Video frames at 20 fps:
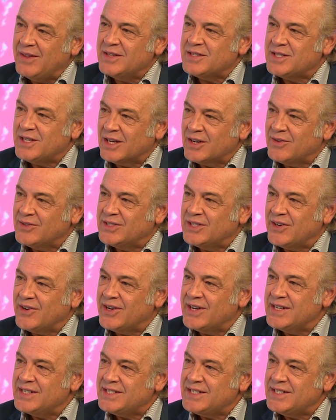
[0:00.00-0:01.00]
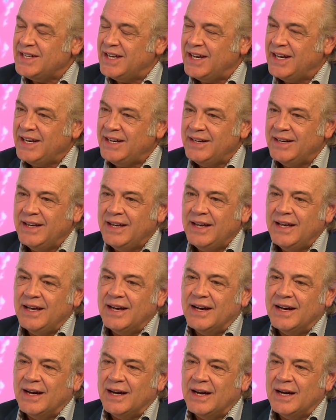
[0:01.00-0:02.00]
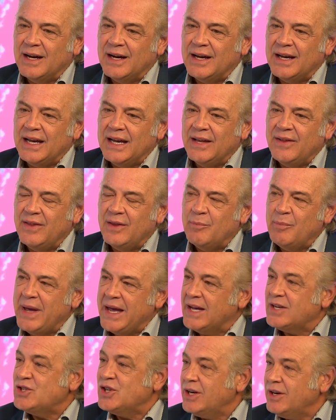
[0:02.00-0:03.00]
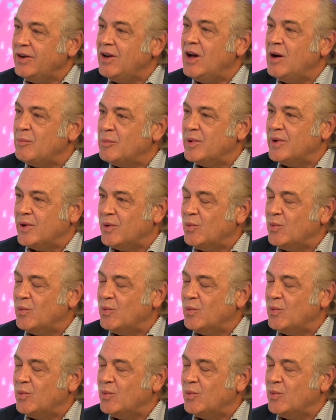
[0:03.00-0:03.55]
the Secretary of State. And the magic number